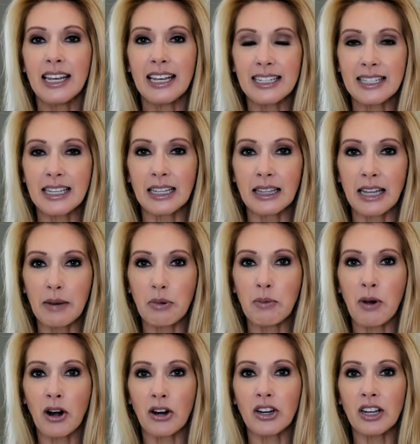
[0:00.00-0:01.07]
Is the labor
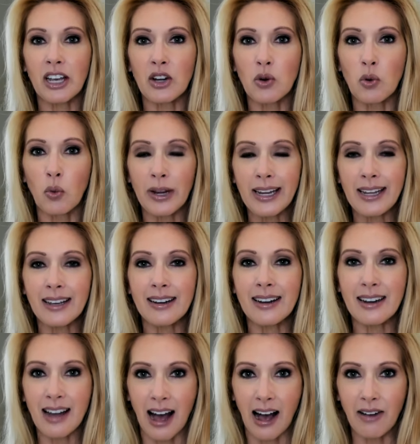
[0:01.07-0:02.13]
market going to weaken
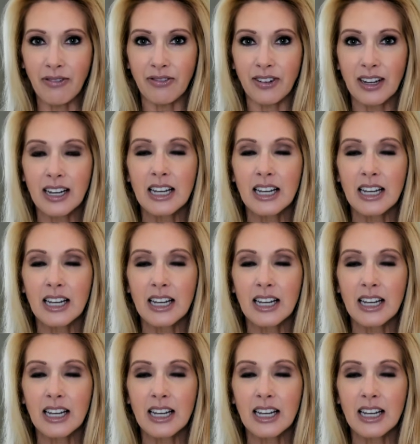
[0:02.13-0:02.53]
enough